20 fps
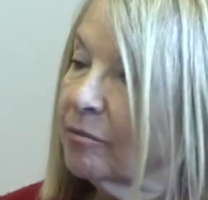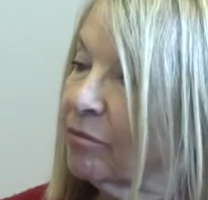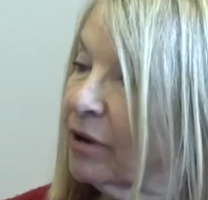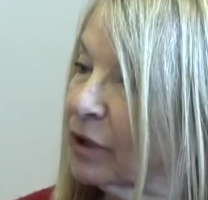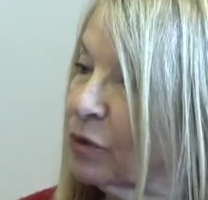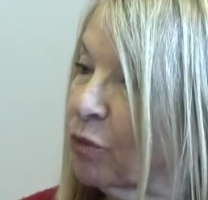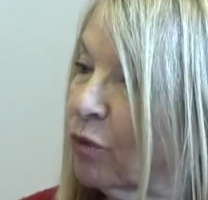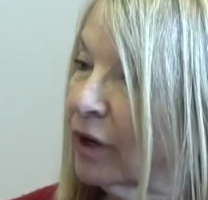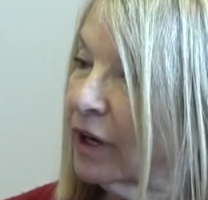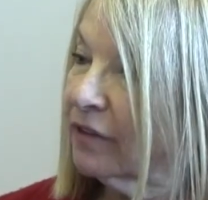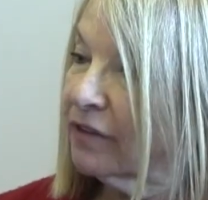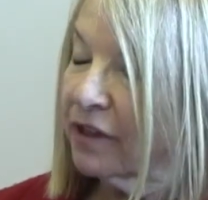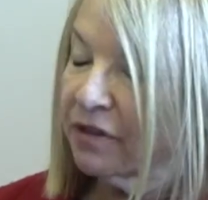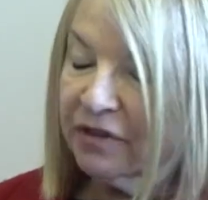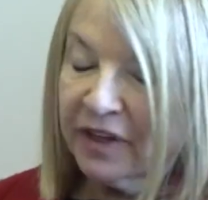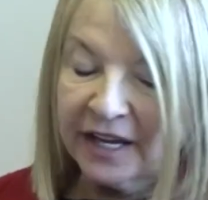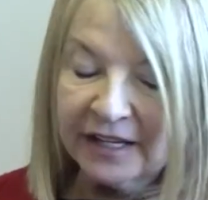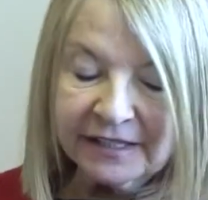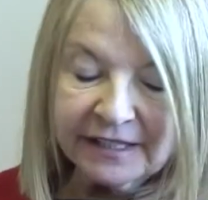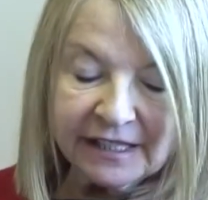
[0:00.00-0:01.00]
But one of the
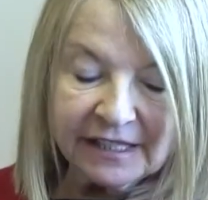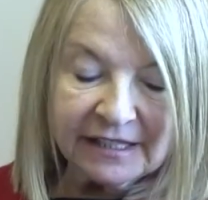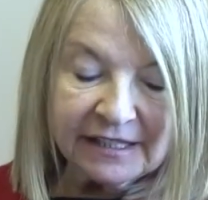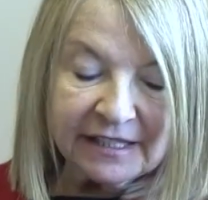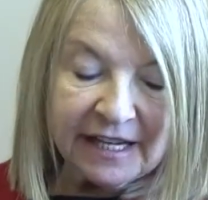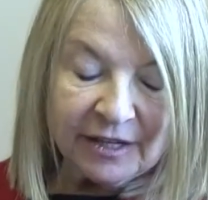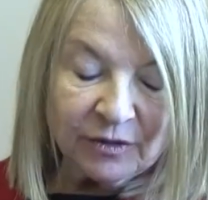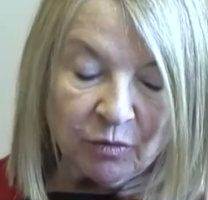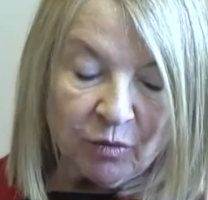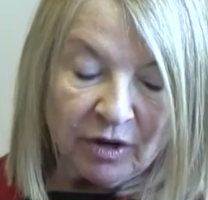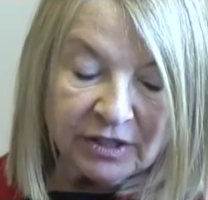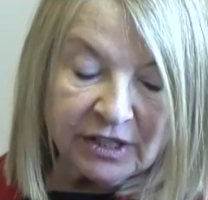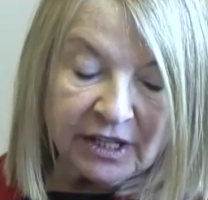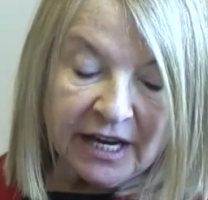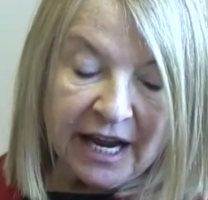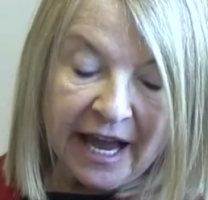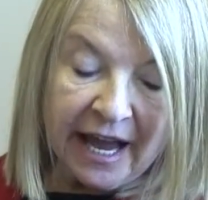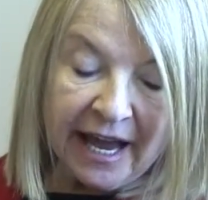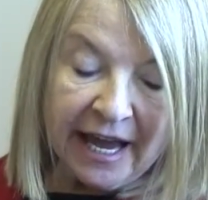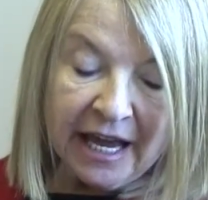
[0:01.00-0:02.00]
things he said was,
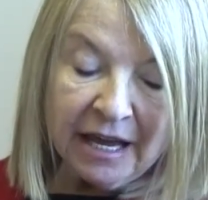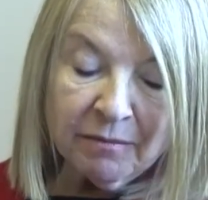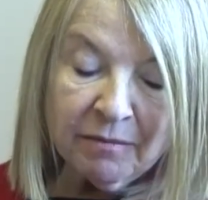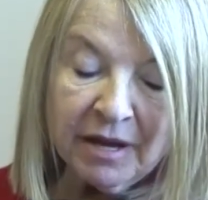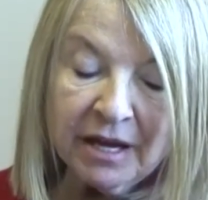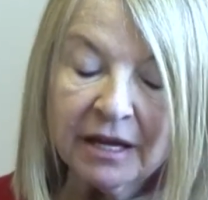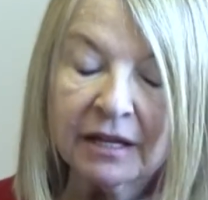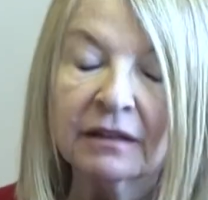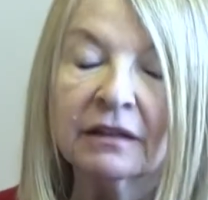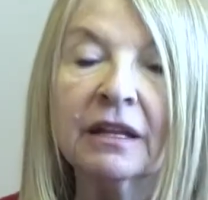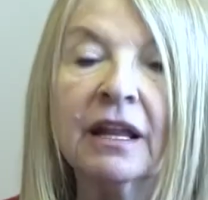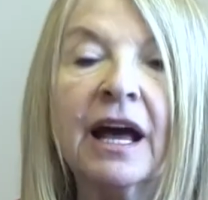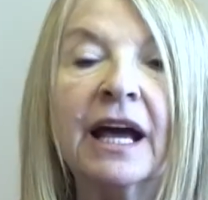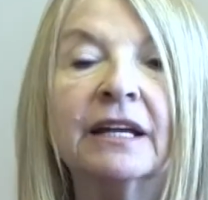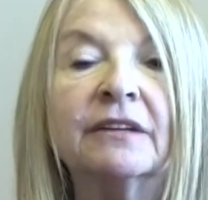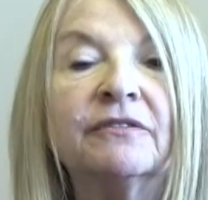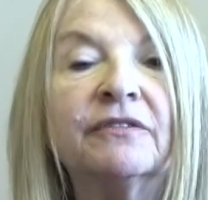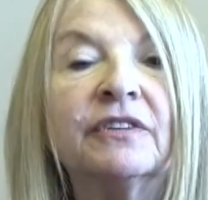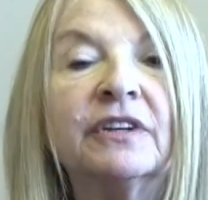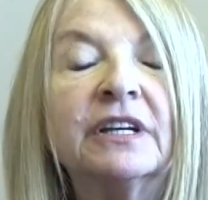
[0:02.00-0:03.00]
an aim in
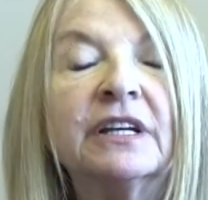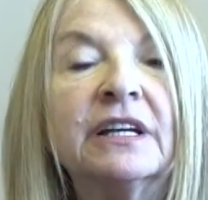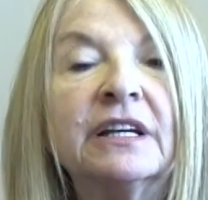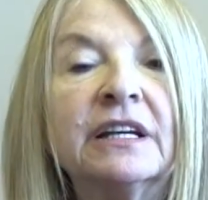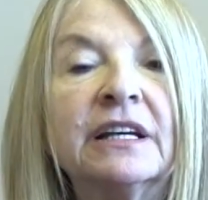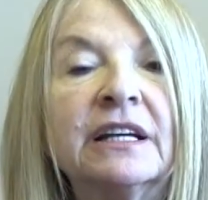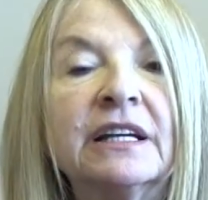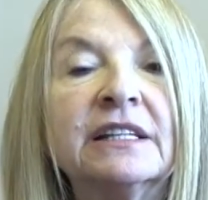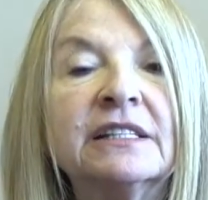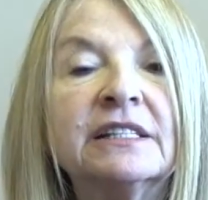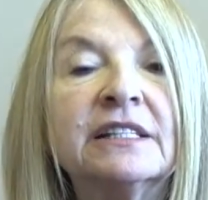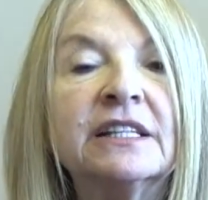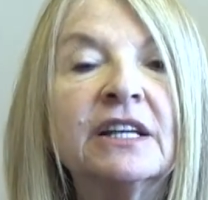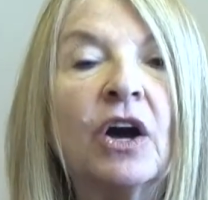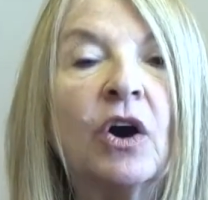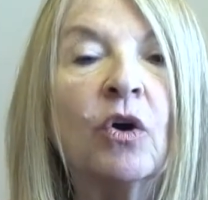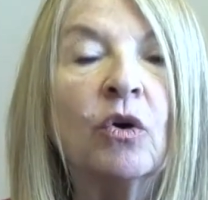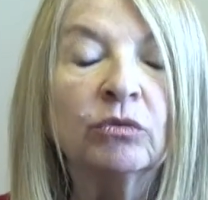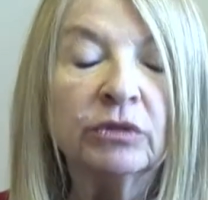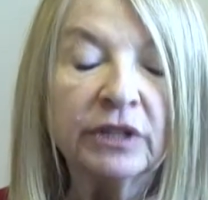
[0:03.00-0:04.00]
life is
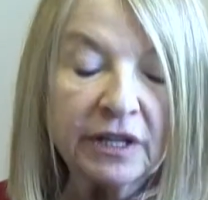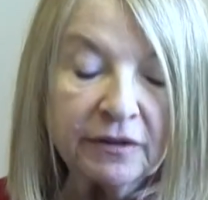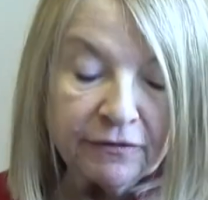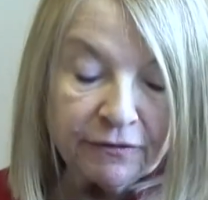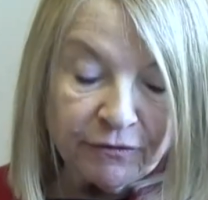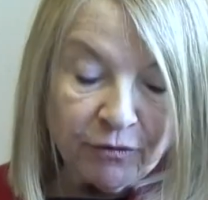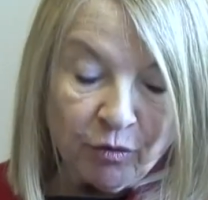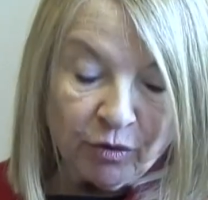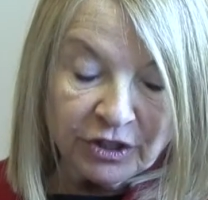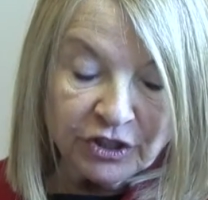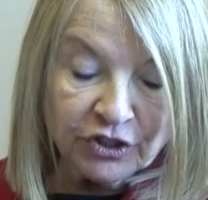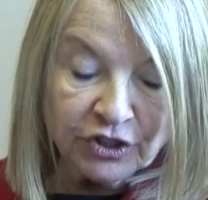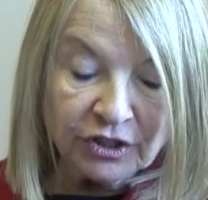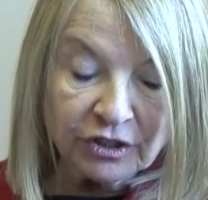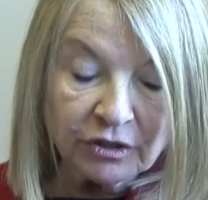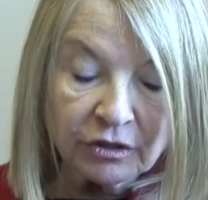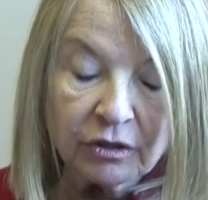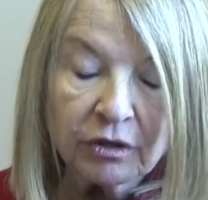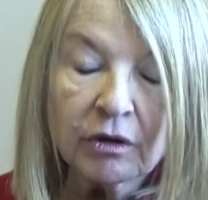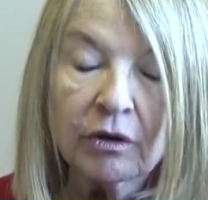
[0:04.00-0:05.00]
the only
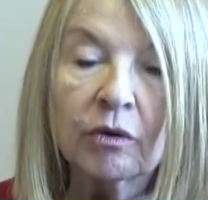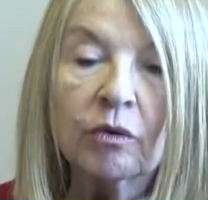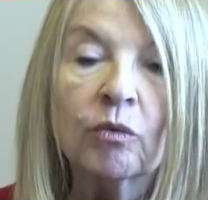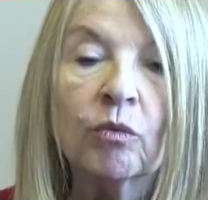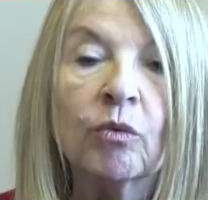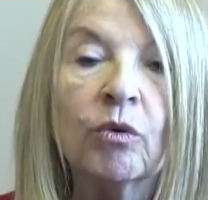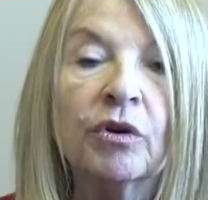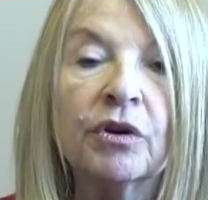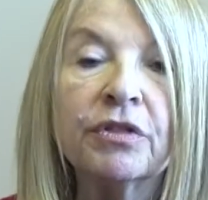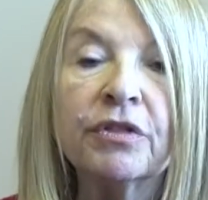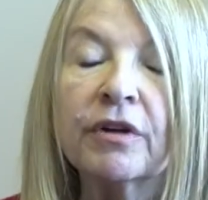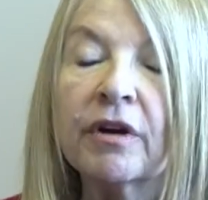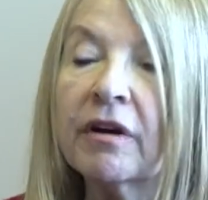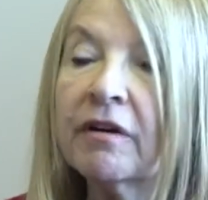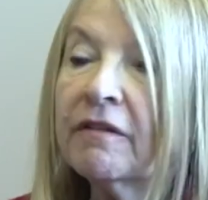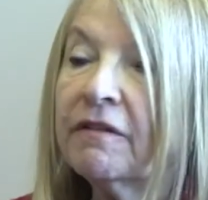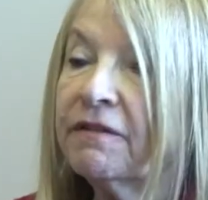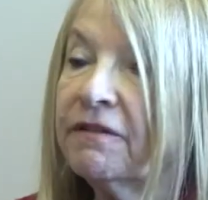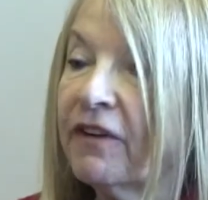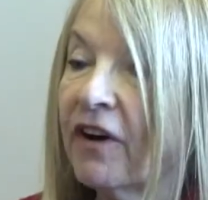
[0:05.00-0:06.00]
fortune worth
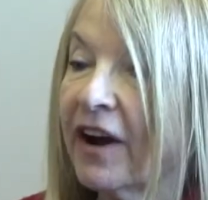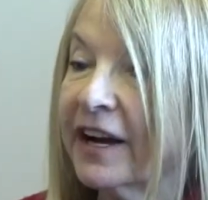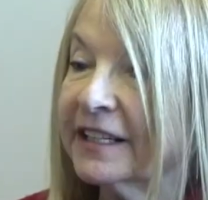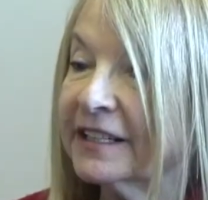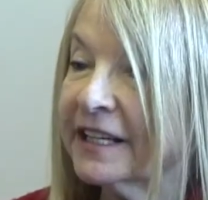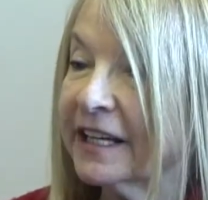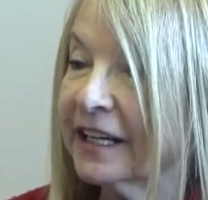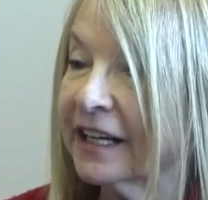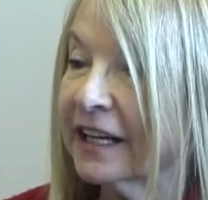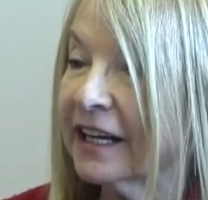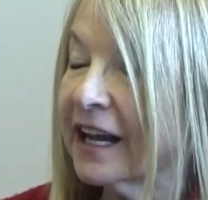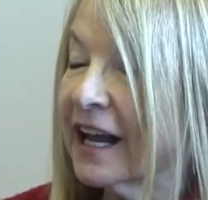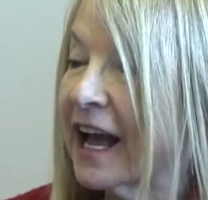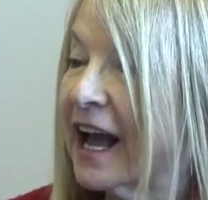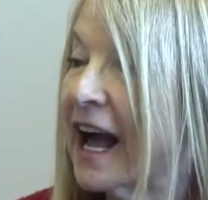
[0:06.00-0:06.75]
finding.